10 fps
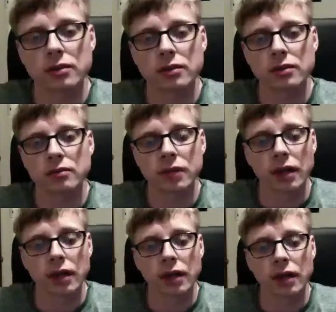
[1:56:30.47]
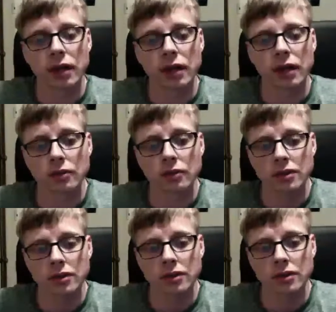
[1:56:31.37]
already own on the
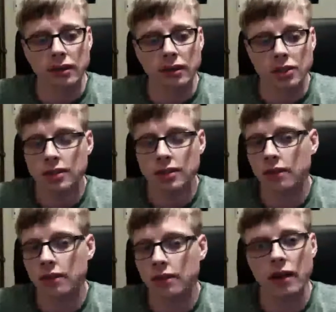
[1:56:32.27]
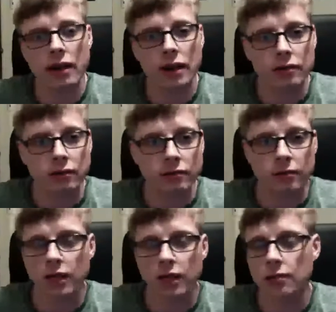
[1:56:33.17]
marketplace.
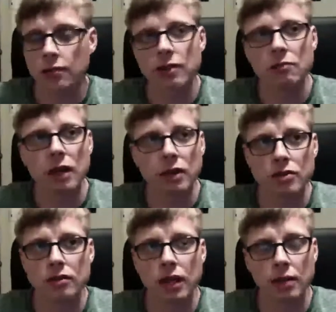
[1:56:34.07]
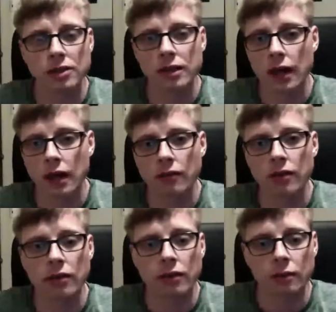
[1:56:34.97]
And so it's like GTA
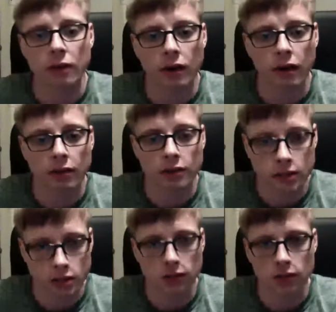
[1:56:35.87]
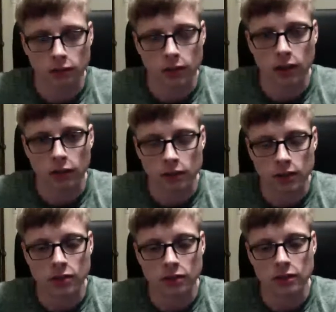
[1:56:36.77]
5, many major games I
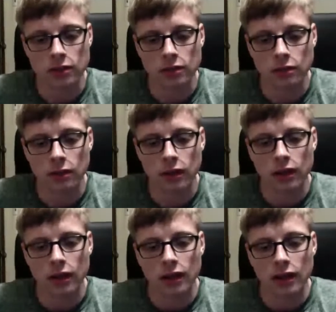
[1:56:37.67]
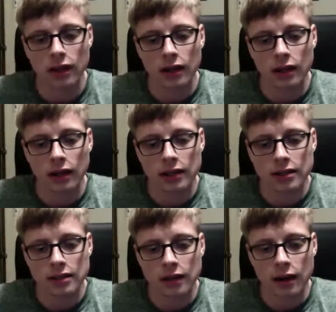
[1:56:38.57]
have are digital that I
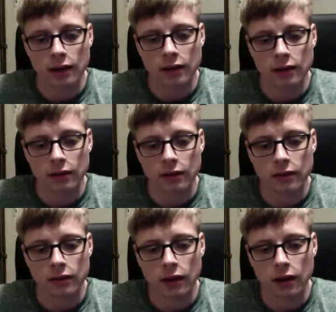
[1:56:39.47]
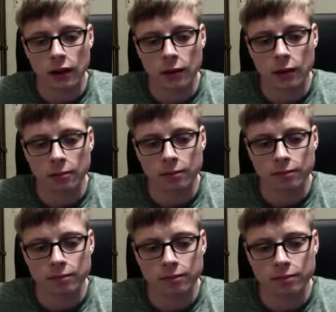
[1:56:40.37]
own digitally. So
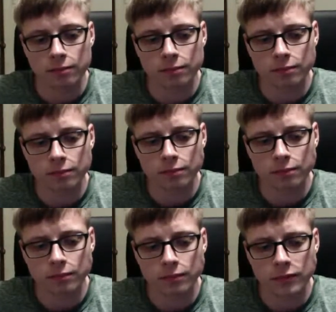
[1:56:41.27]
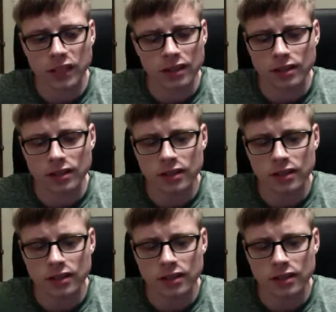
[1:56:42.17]
it's not um